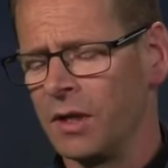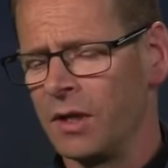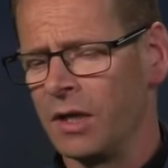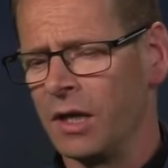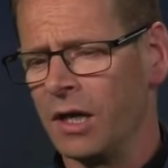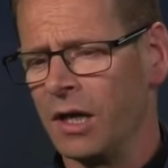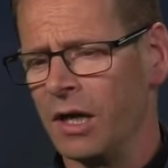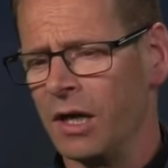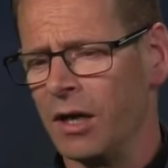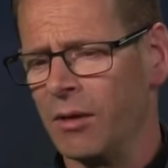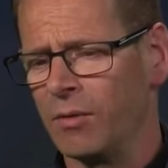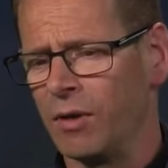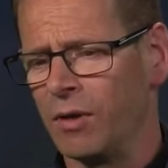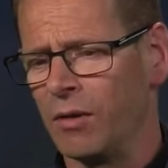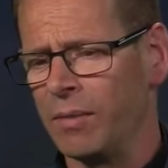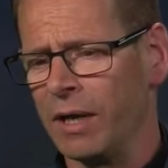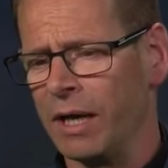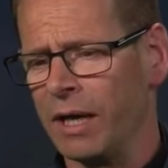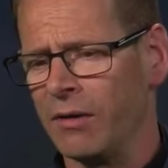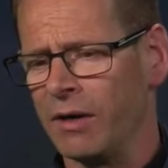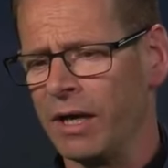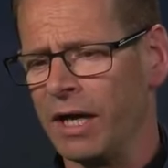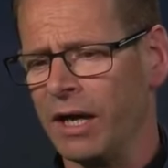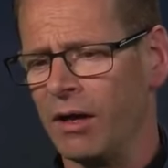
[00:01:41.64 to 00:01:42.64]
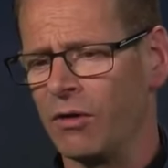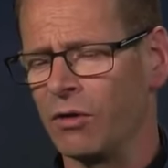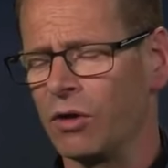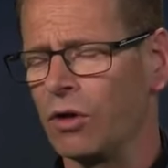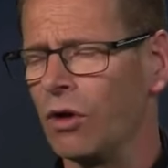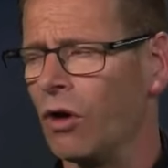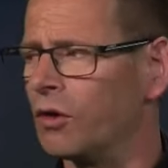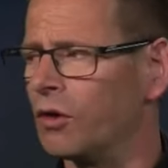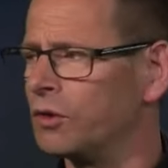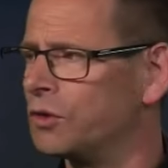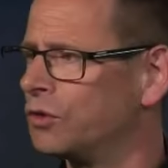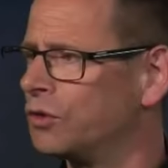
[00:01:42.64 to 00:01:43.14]
about how
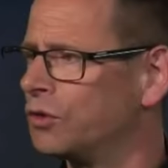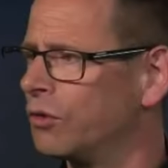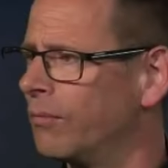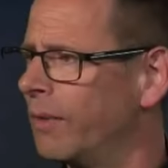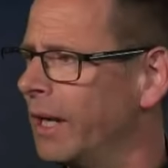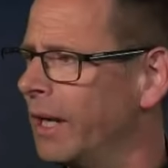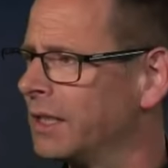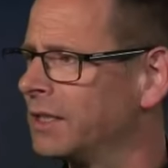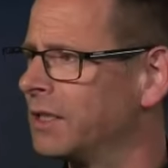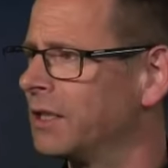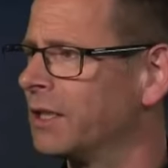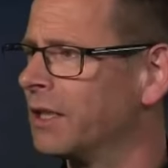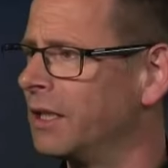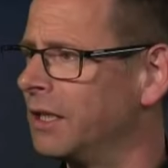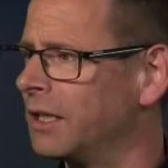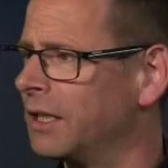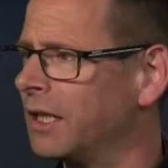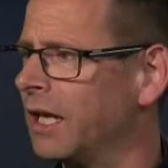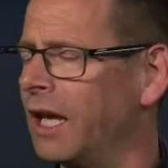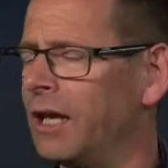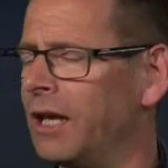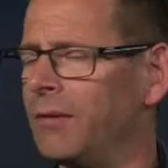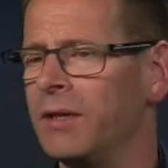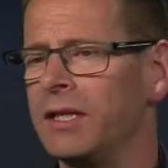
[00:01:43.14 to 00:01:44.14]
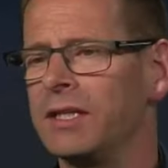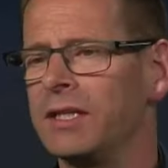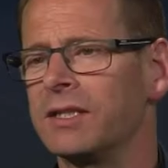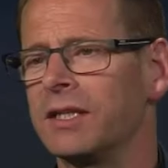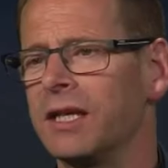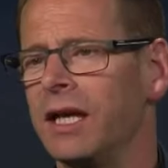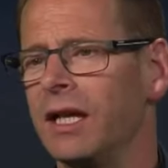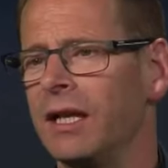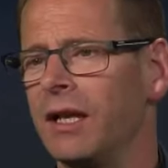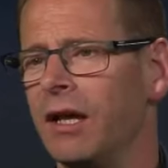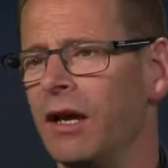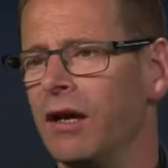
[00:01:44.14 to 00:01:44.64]
God dramatically came into
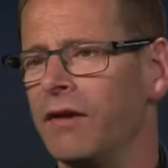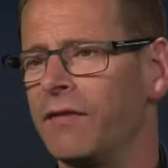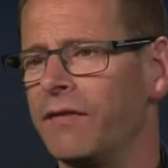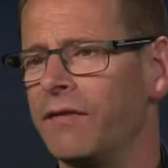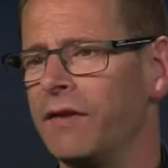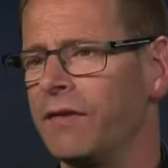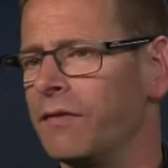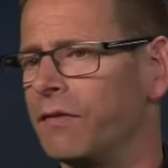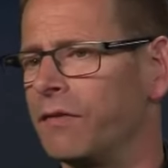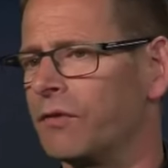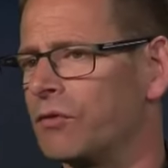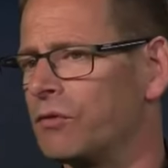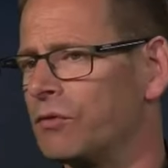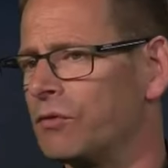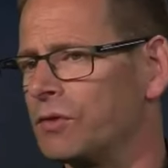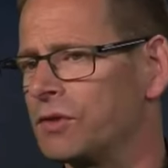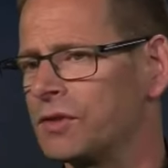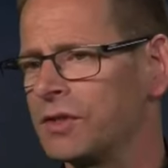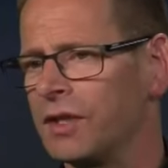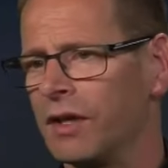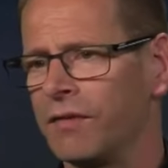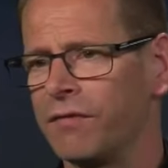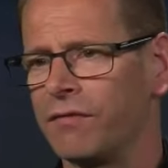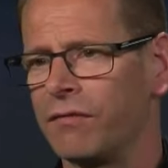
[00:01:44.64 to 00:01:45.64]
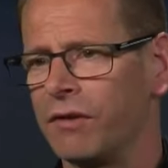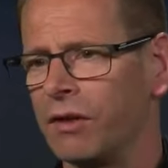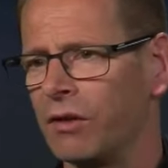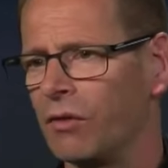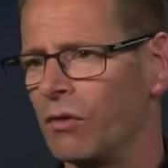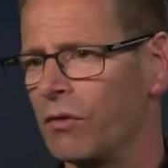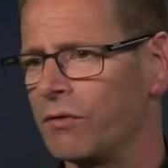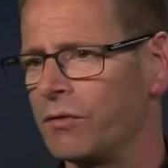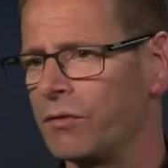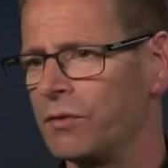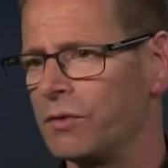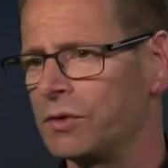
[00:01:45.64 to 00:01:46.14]
their life, either through suffering
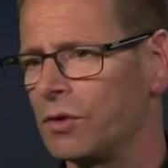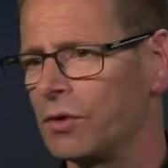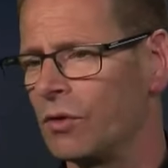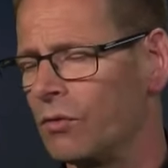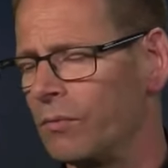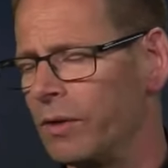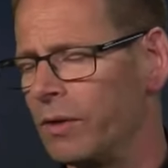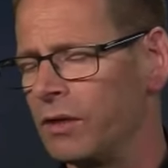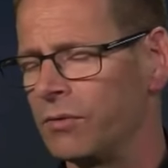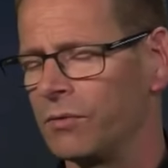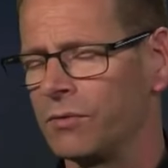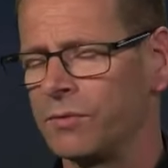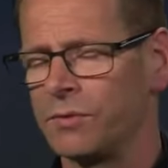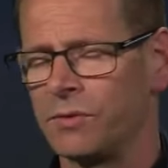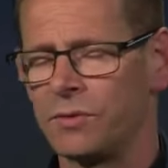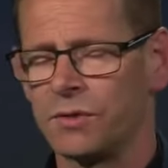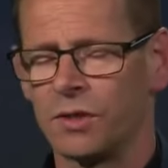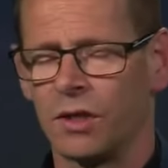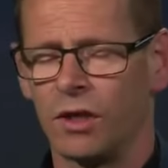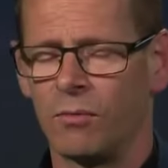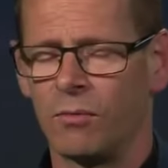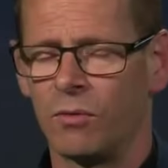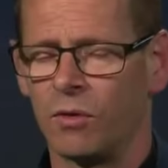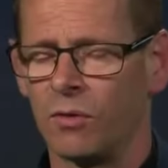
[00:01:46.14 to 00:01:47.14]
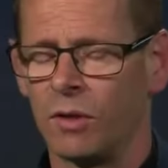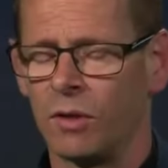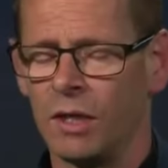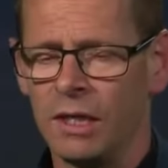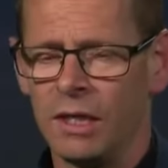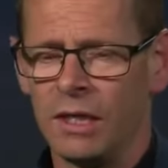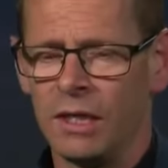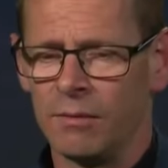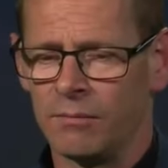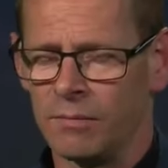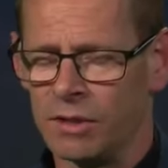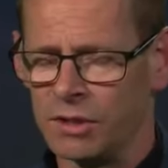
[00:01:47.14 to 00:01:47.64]
or through torment or through turmoil.
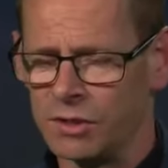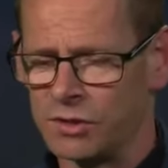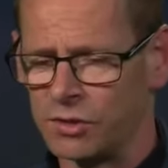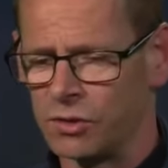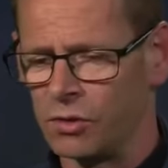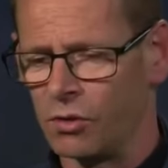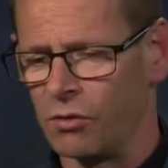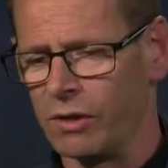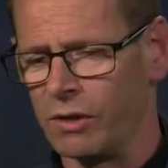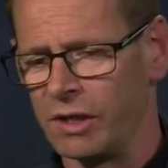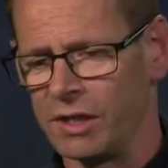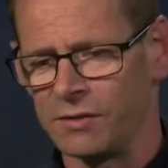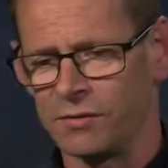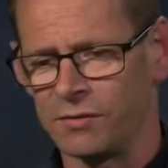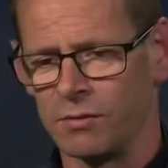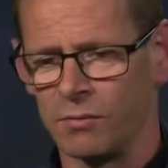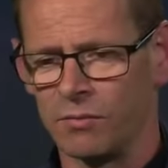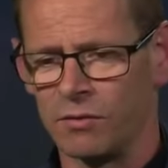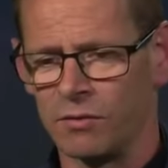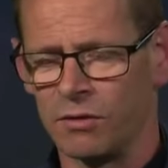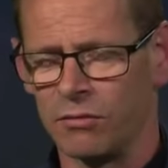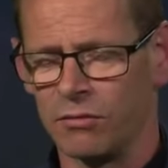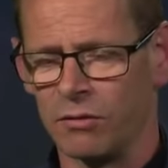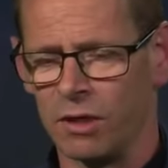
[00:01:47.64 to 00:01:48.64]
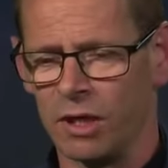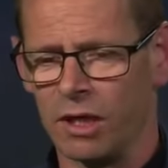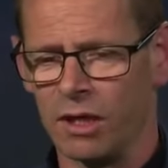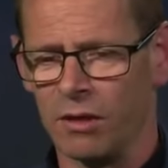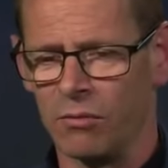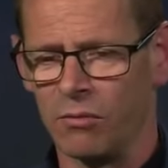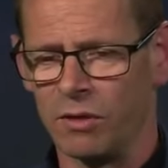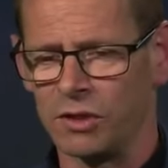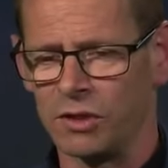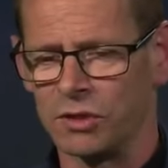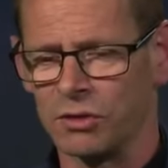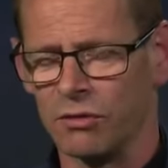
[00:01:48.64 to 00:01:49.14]
My story is from
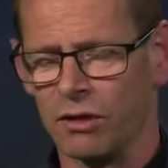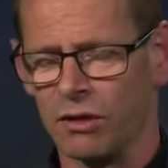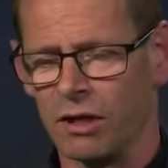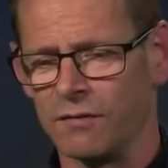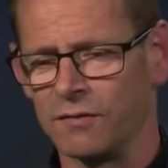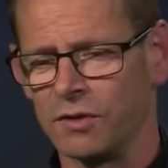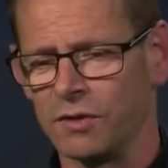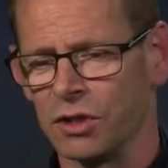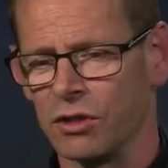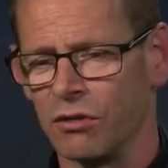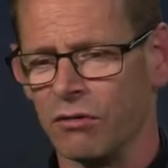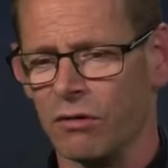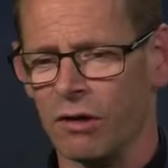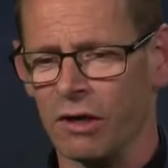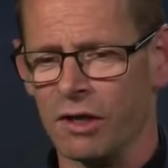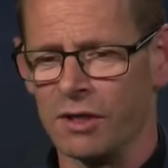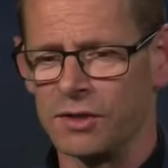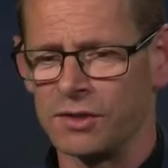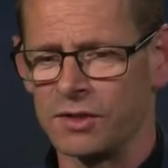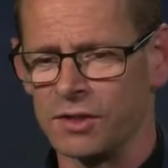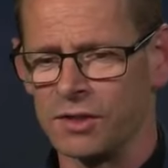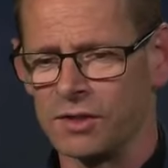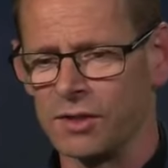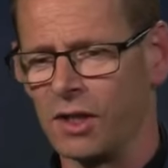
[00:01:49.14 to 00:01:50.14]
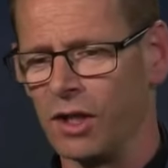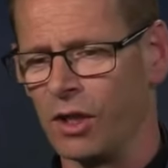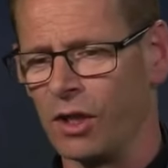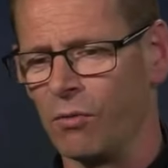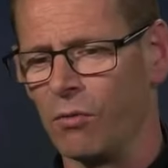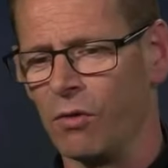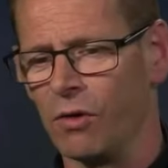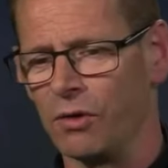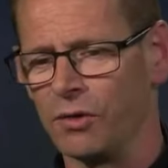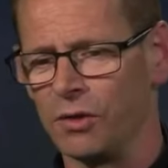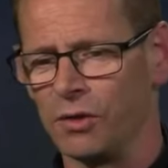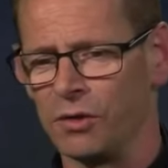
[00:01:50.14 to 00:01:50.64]
Witchcraft to Christ. There's another
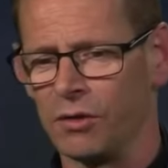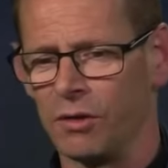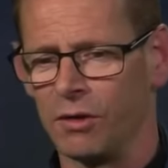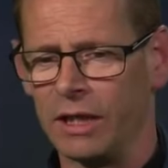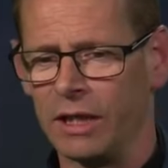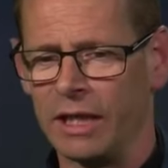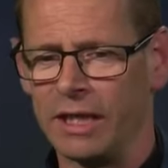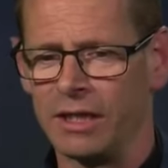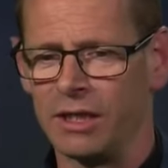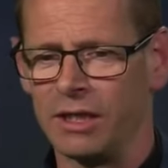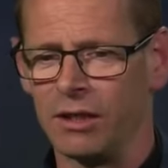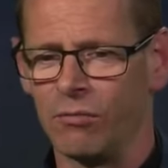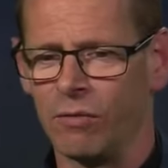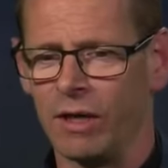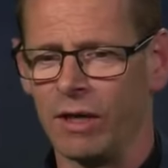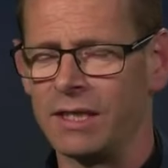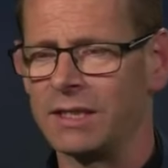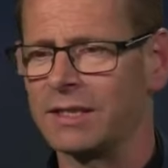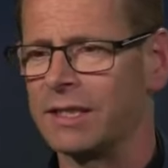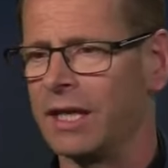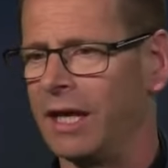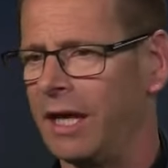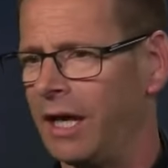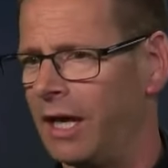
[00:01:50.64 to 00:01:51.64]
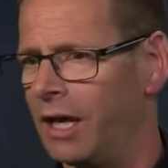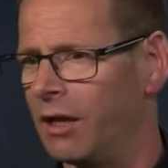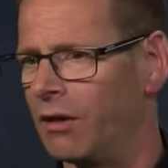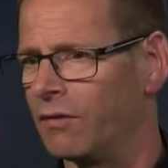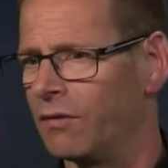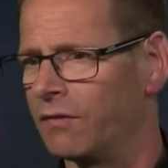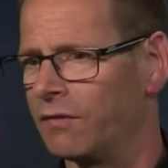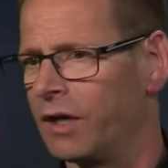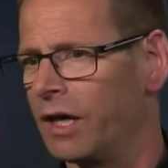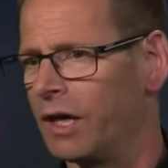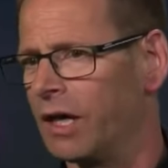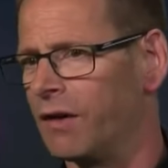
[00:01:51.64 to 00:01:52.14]
one, a lady that went to
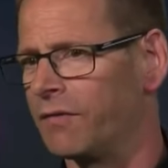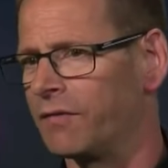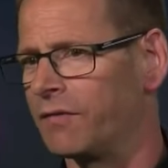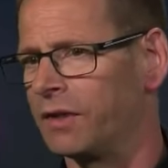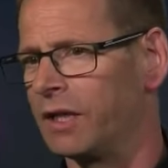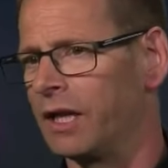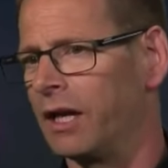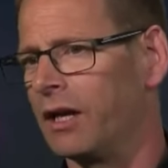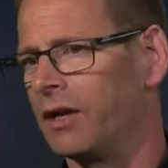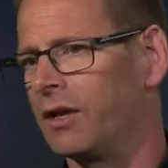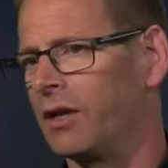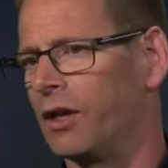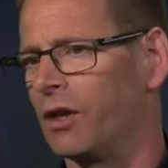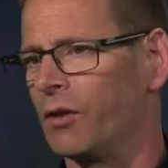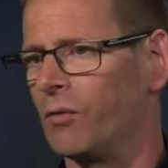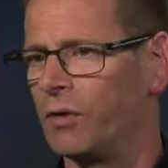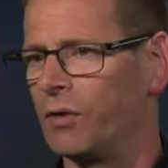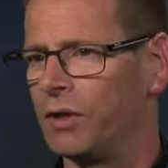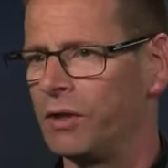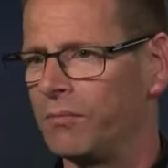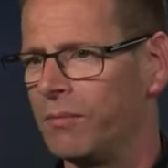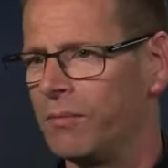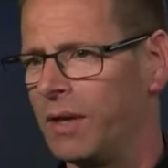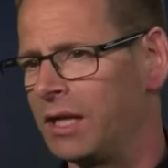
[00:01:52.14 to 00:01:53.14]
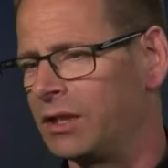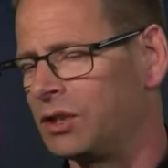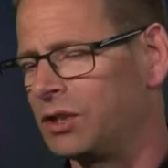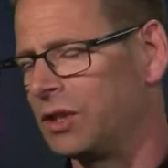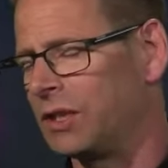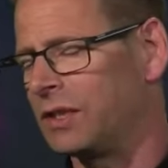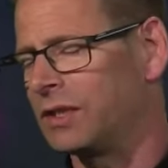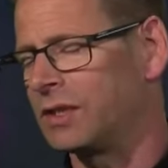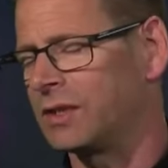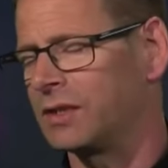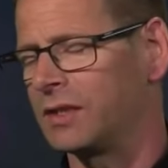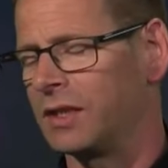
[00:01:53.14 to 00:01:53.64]
hell for half an hour, another one that met
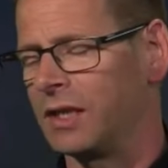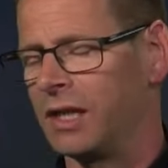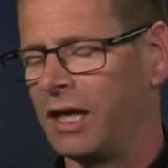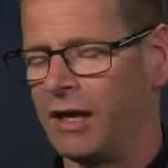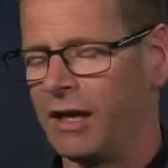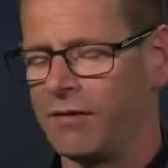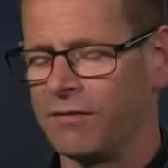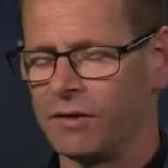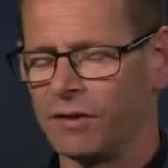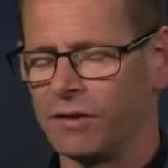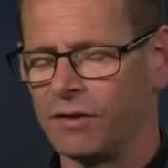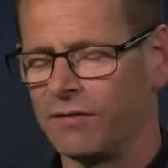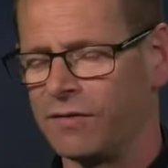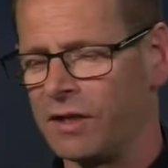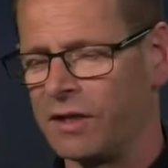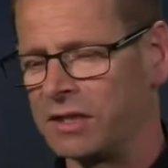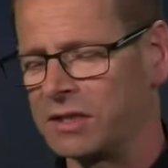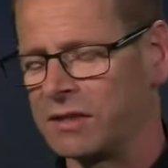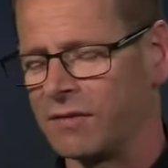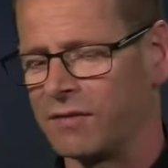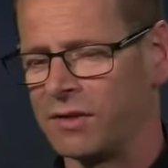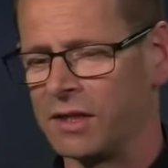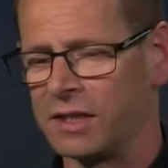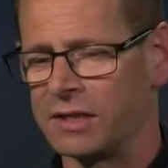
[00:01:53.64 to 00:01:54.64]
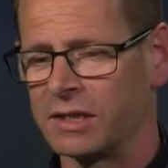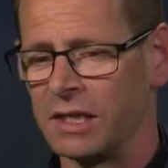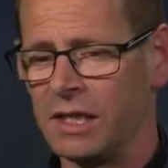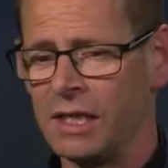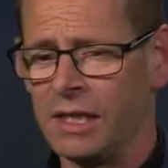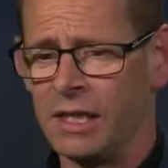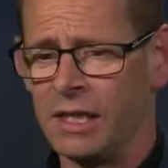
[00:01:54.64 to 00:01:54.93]
Jesus in heaven, and various other things.